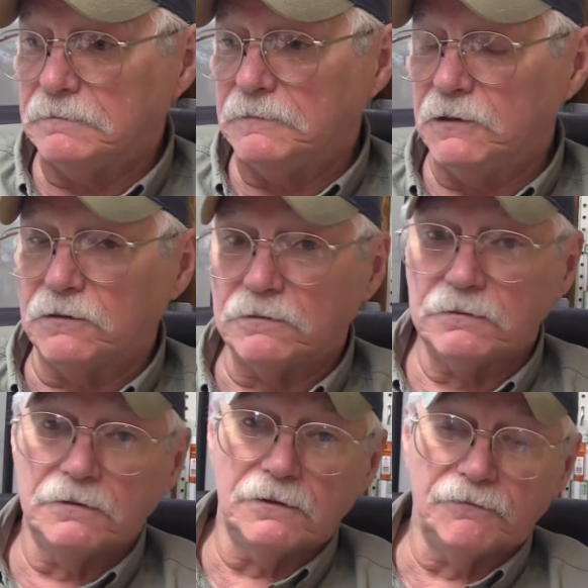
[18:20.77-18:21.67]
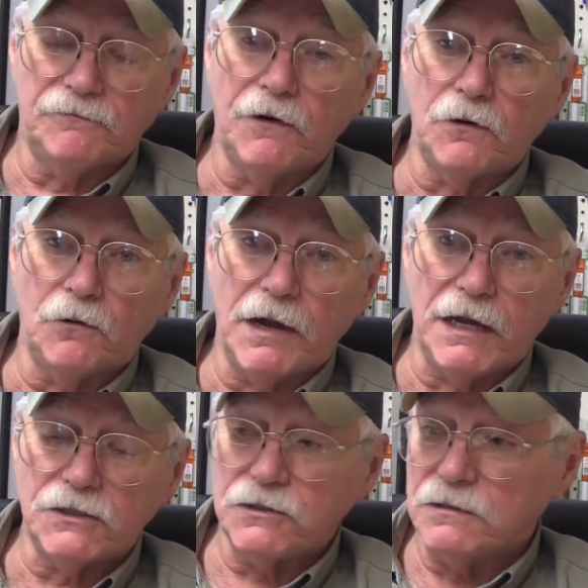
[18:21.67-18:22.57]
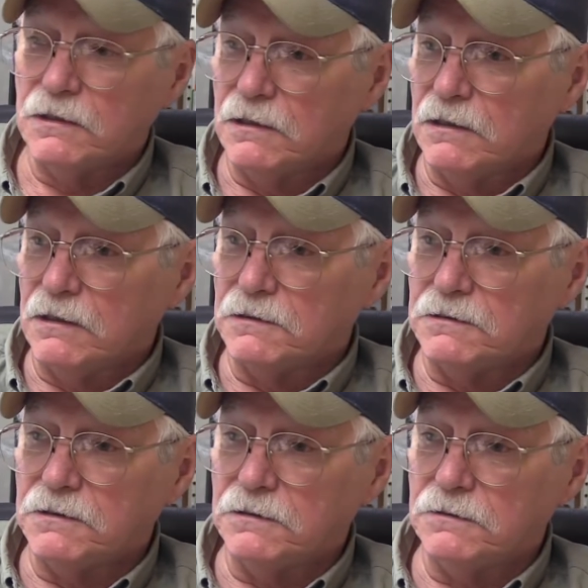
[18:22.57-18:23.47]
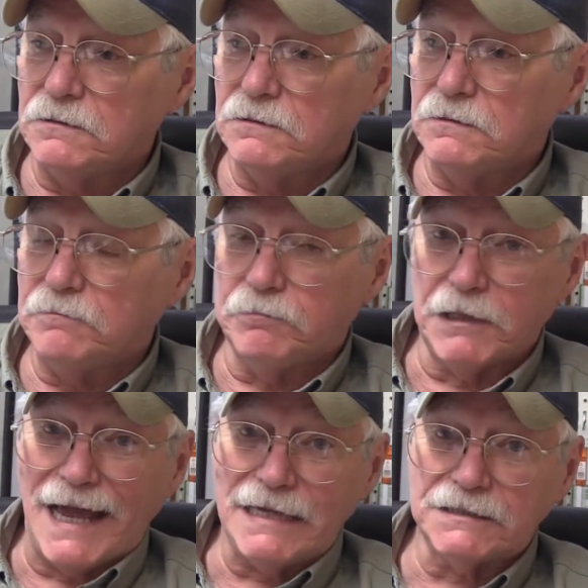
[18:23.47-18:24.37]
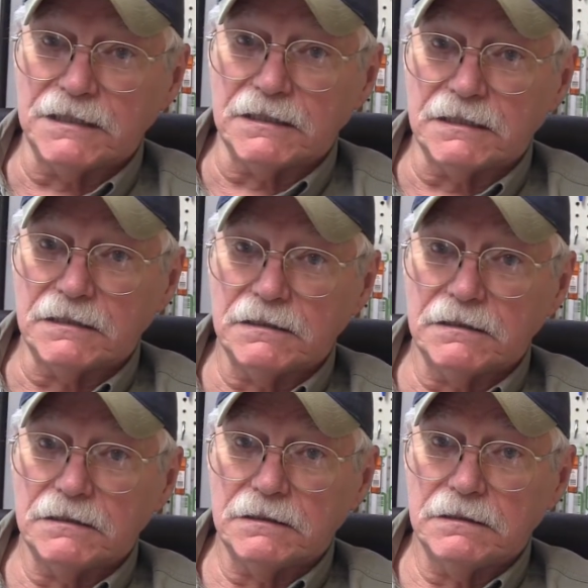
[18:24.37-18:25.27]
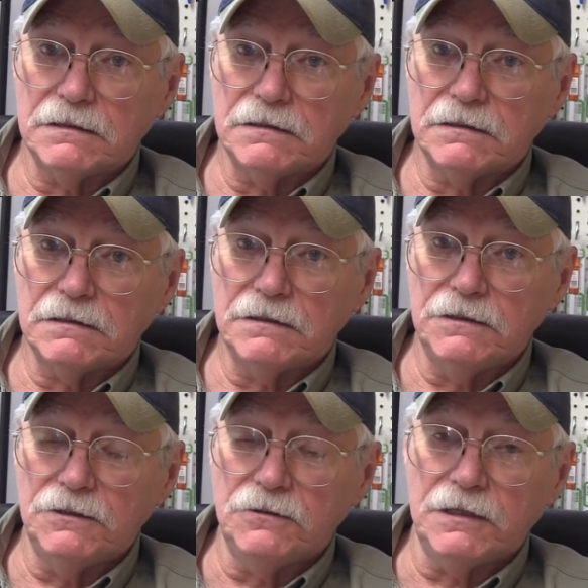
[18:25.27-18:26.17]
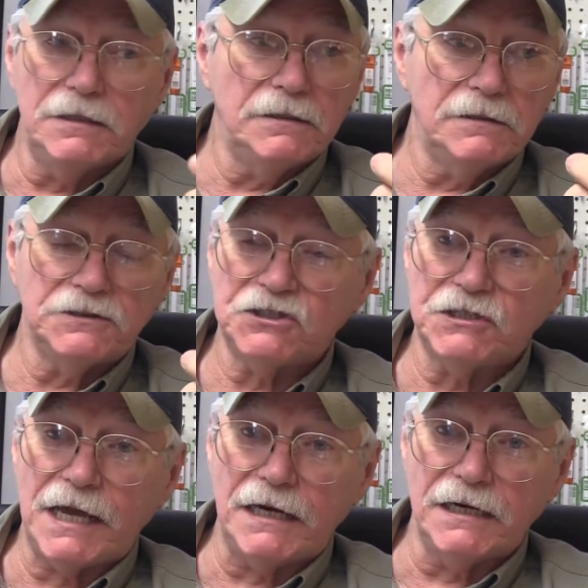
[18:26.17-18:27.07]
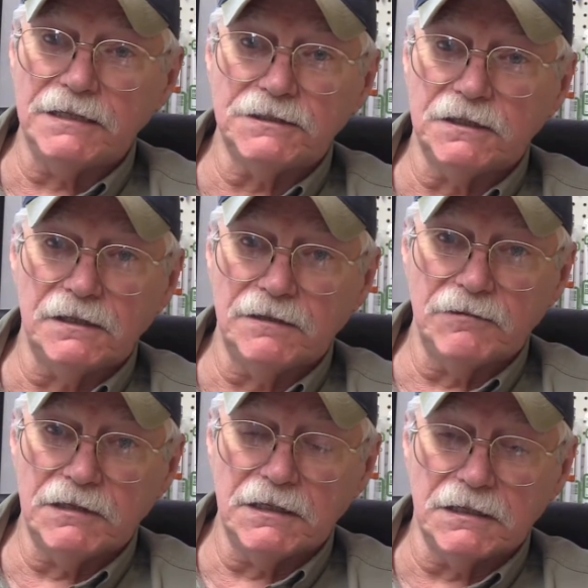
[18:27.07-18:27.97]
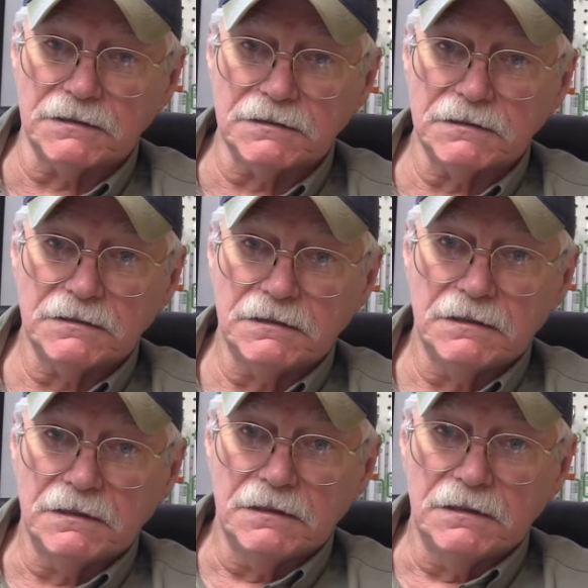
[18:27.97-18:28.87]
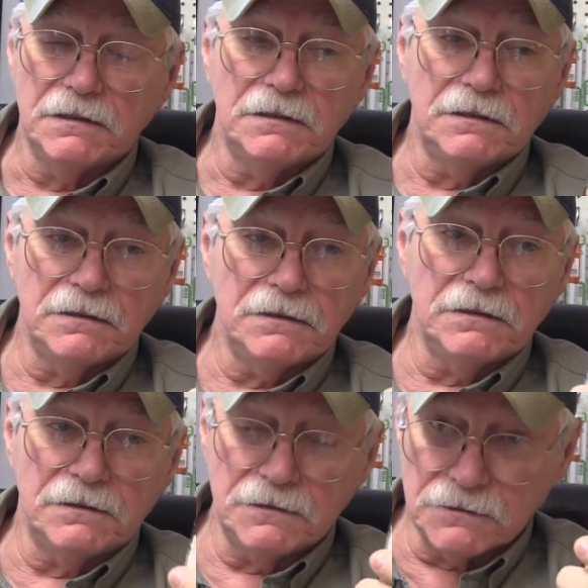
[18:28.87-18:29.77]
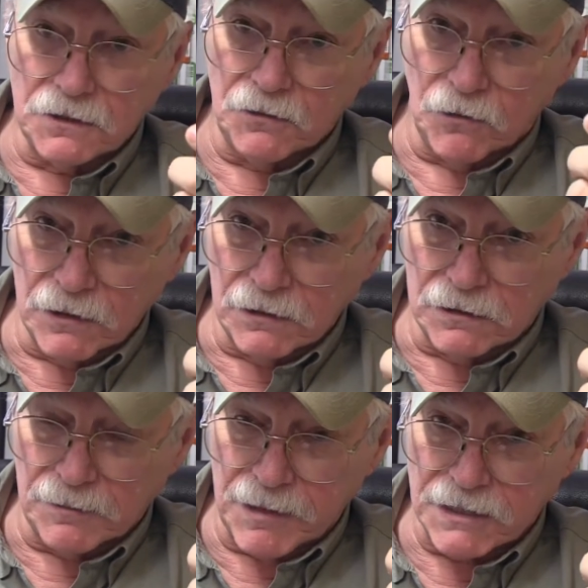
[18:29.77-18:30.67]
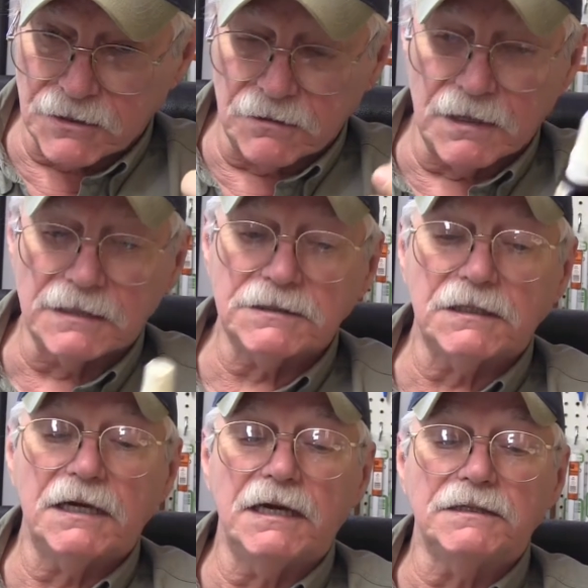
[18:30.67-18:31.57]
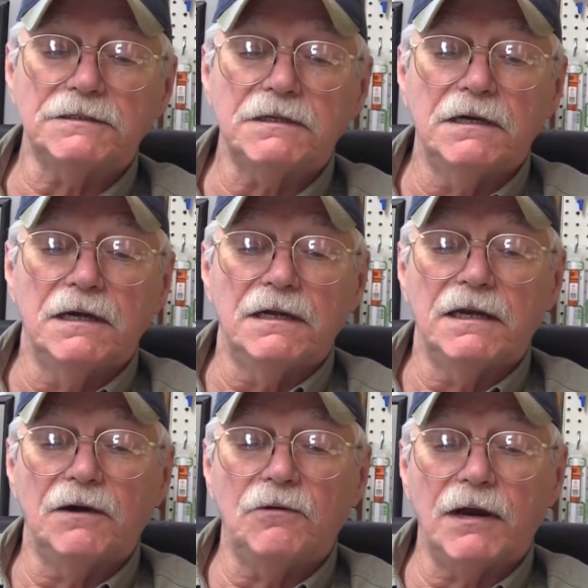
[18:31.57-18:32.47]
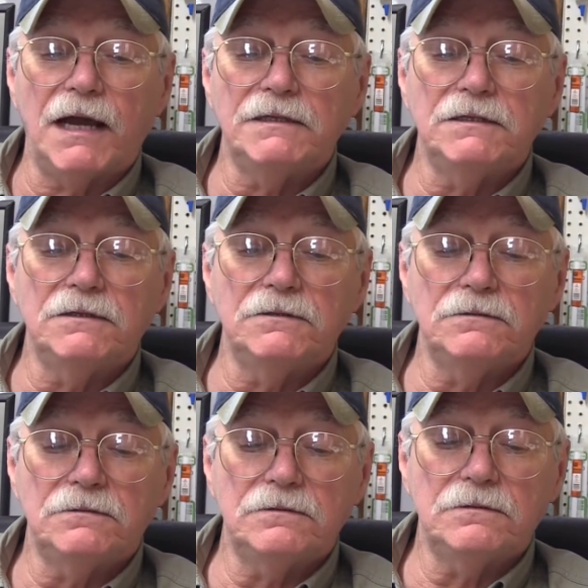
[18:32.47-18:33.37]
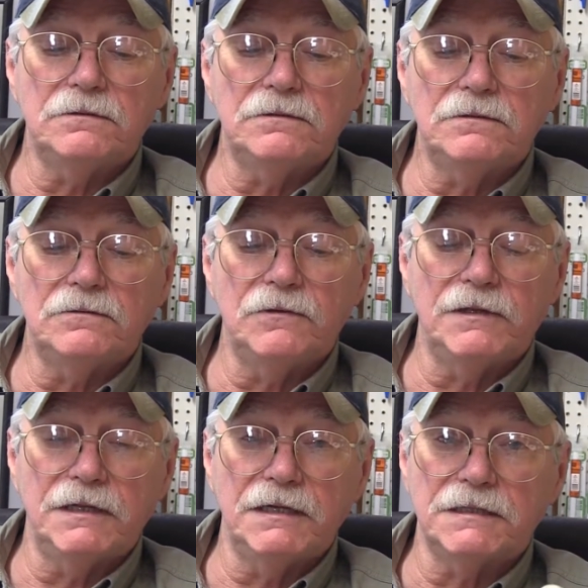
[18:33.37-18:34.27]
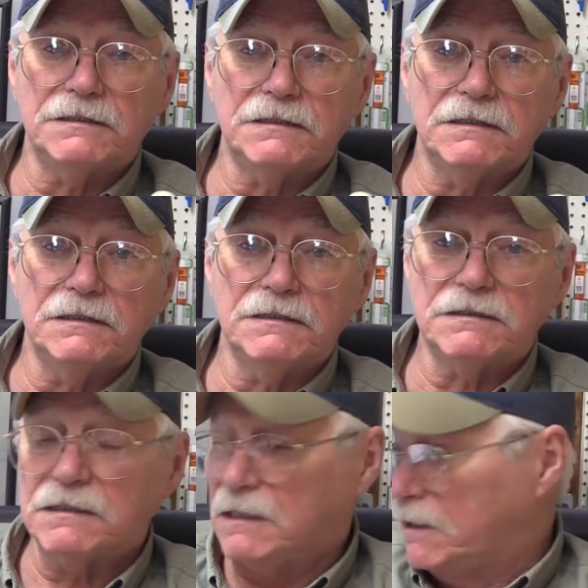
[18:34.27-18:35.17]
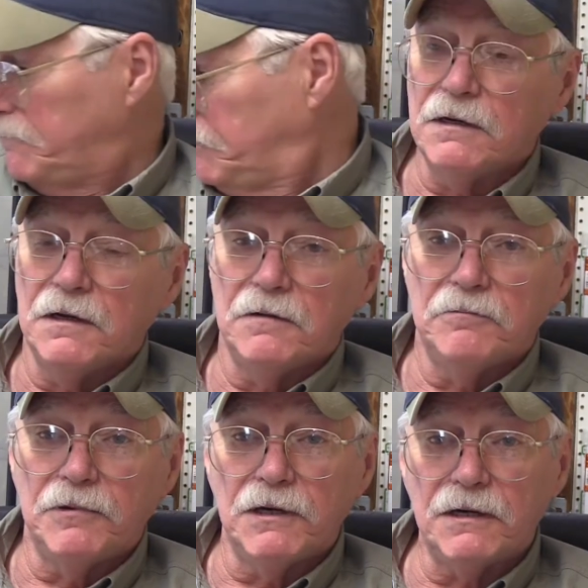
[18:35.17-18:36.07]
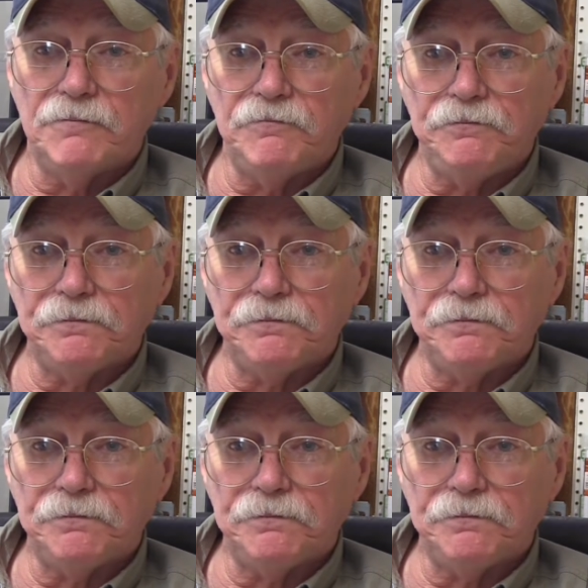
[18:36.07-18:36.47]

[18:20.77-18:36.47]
your photo etch to plastic. You can set it instantly with this. So you want to look and make sure that's the case. Now what I do with this is, but